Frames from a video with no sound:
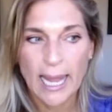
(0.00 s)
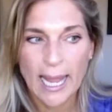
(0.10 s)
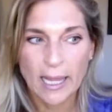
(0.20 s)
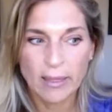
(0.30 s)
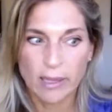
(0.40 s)

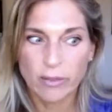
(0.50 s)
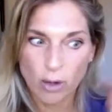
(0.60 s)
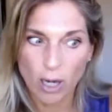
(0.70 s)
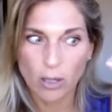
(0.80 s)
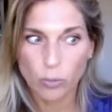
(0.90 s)
and then they're
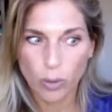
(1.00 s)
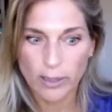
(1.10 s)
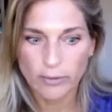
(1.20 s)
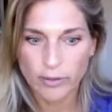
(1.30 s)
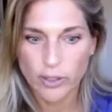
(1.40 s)

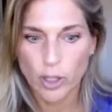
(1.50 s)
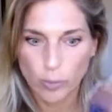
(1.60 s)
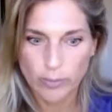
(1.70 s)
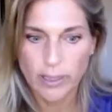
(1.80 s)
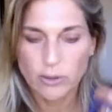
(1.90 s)
hardwired for the
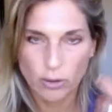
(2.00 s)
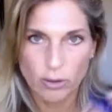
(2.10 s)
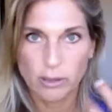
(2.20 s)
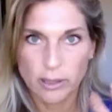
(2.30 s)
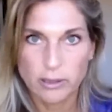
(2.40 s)
dopamine so
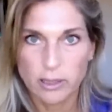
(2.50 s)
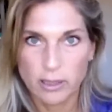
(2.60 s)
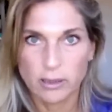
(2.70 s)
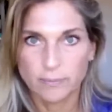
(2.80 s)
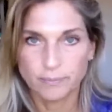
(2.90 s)
they're into
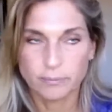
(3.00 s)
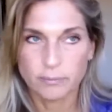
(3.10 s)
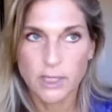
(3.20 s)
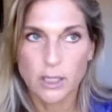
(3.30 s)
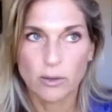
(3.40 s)
the
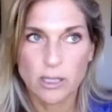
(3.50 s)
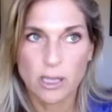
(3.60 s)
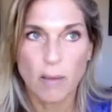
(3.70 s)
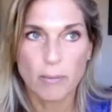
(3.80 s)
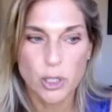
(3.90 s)
you know the
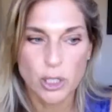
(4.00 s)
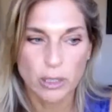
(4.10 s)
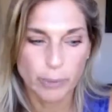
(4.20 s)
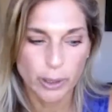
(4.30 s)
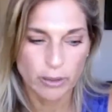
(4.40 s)
slot
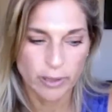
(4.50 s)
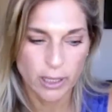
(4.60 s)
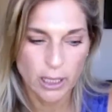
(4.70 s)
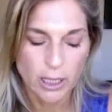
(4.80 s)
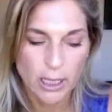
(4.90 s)
machine part of it